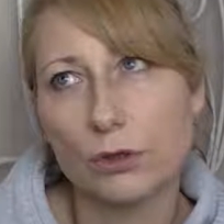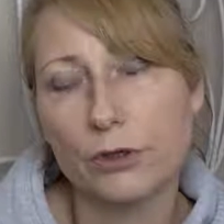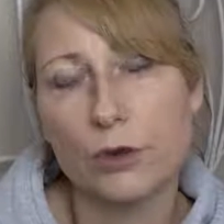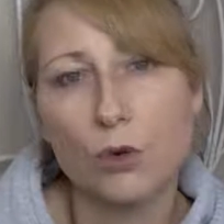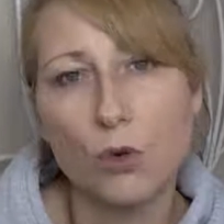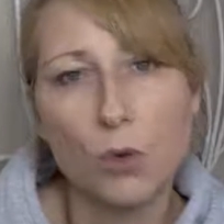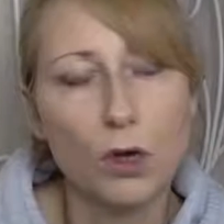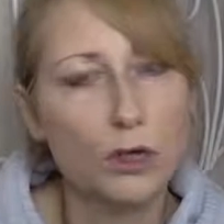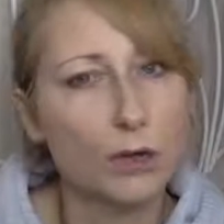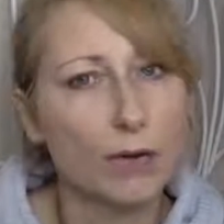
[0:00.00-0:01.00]
know
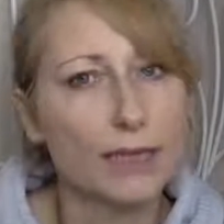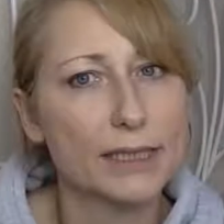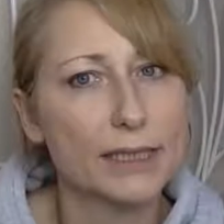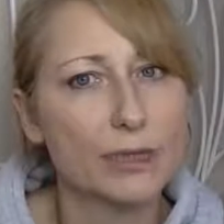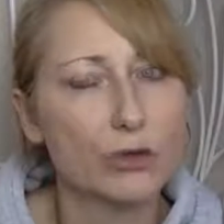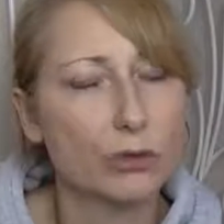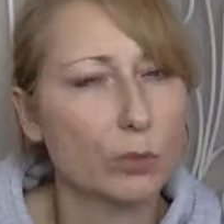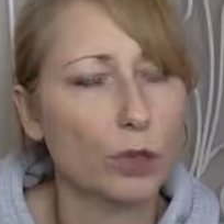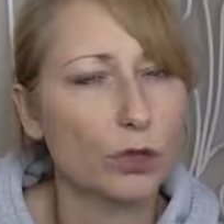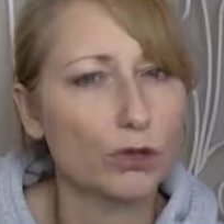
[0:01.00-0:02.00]
what your
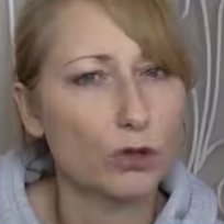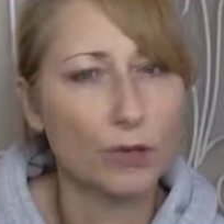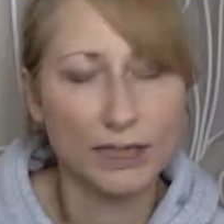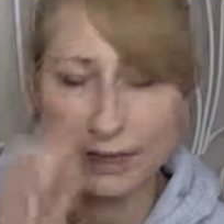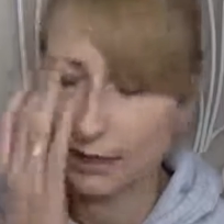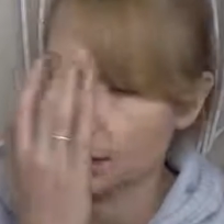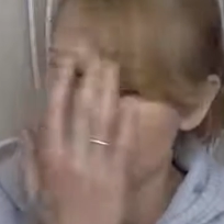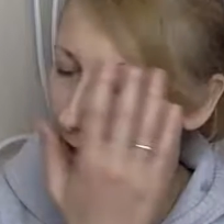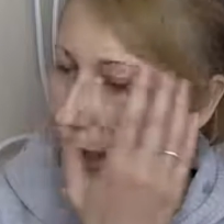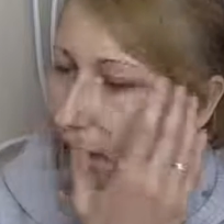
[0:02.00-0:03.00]
what your true
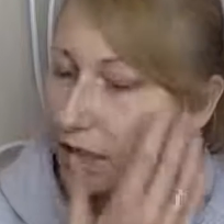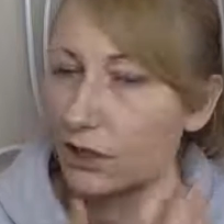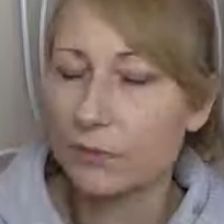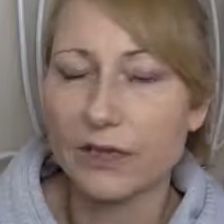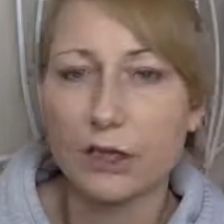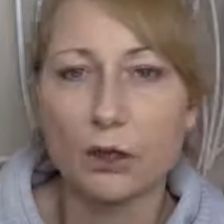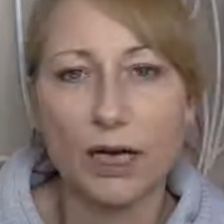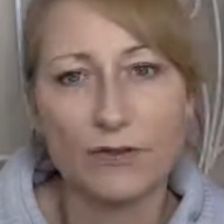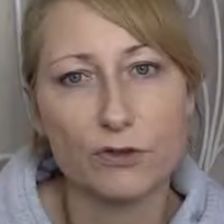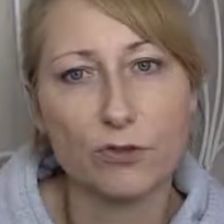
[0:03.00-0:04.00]
identity is. It's something you
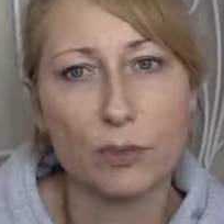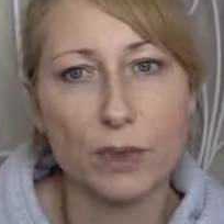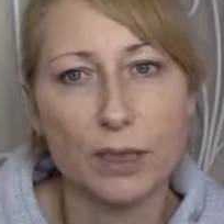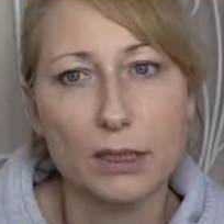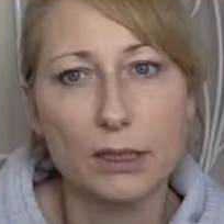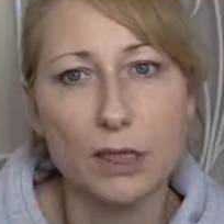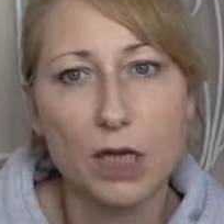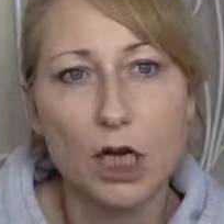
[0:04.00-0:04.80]
have to rebuild.